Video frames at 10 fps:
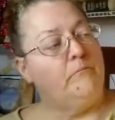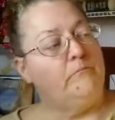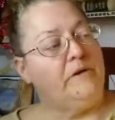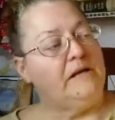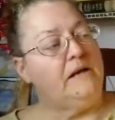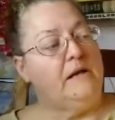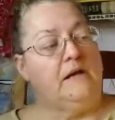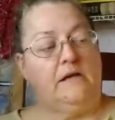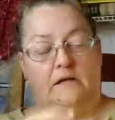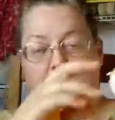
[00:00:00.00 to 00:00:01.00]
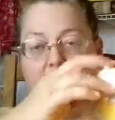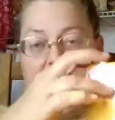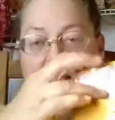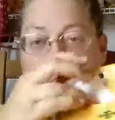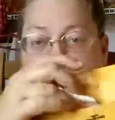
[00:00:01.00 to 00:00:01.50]
But
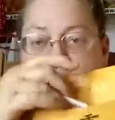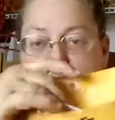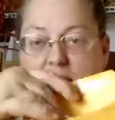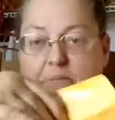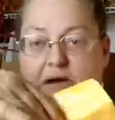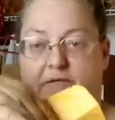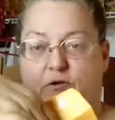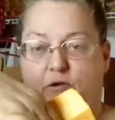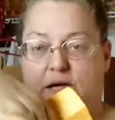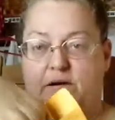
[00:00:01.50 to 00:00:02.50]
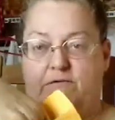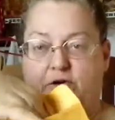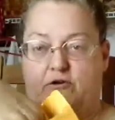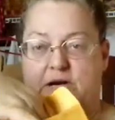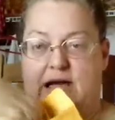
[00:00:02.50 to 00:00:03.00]
keep it if you need it for
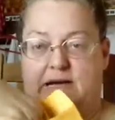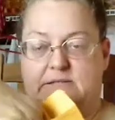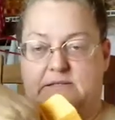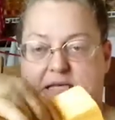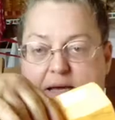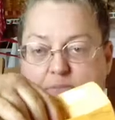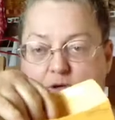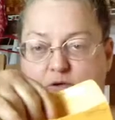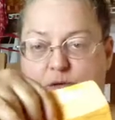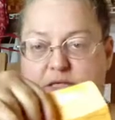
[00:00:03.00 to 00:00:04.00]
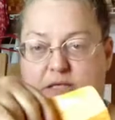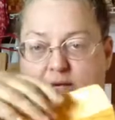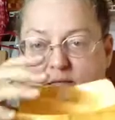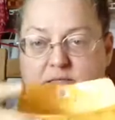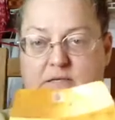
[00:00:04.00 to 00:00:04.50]
your taxes. Keep those
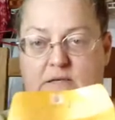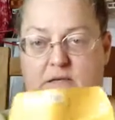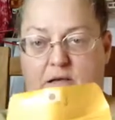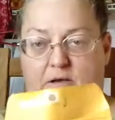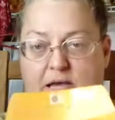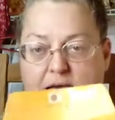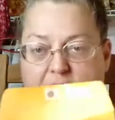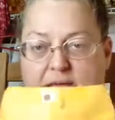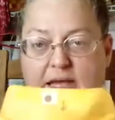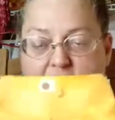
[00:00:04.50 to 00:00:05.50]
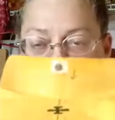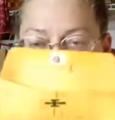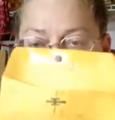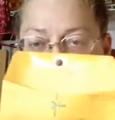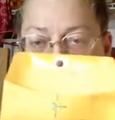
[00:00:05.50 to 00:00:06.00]
receipts, okay? And they can just
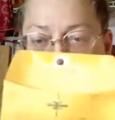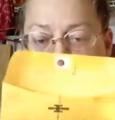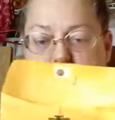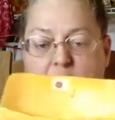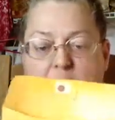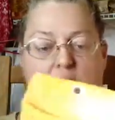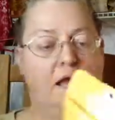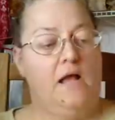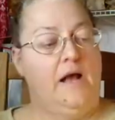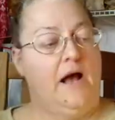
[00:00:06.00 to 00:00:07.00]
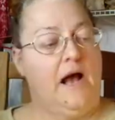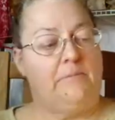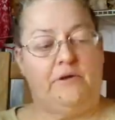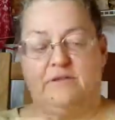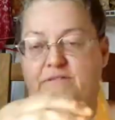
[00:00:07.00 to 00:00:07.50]
go in there. I
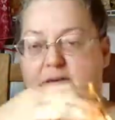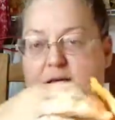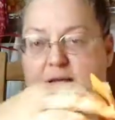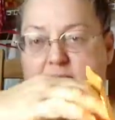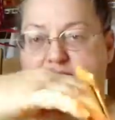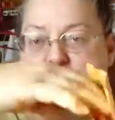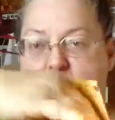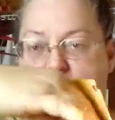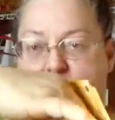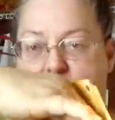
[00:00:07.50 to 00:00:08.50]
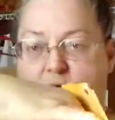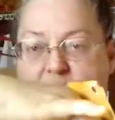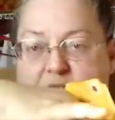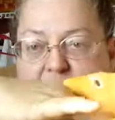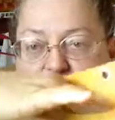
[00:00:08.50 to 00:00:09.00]
put any vet
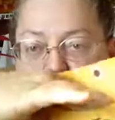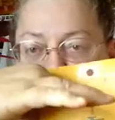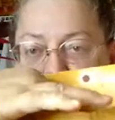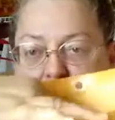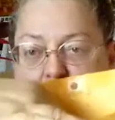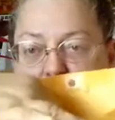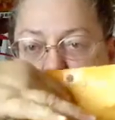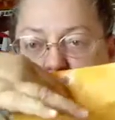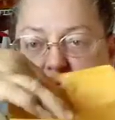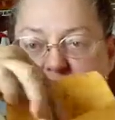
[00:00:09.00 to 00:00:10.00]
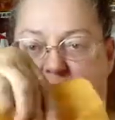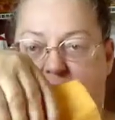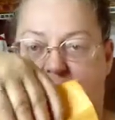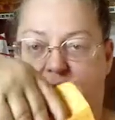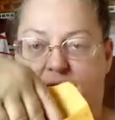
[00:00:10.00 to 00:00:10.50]
receipts, vet bills, if I
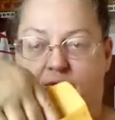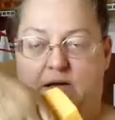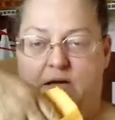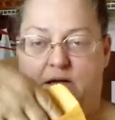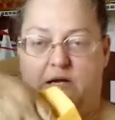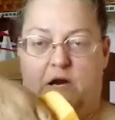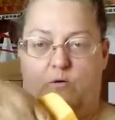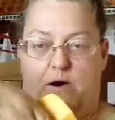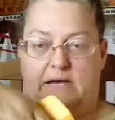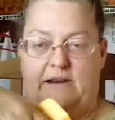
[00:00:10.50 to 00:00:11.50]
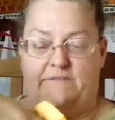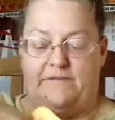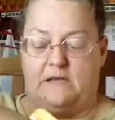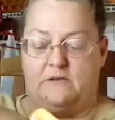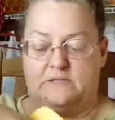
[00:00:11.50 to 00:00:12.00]
have, where I get a
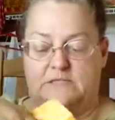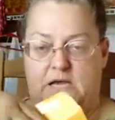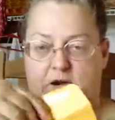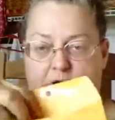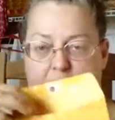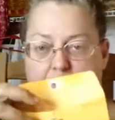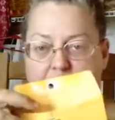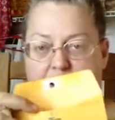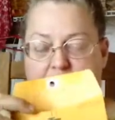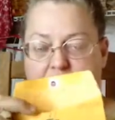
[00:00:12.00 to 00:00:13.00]
fecals done or I buy,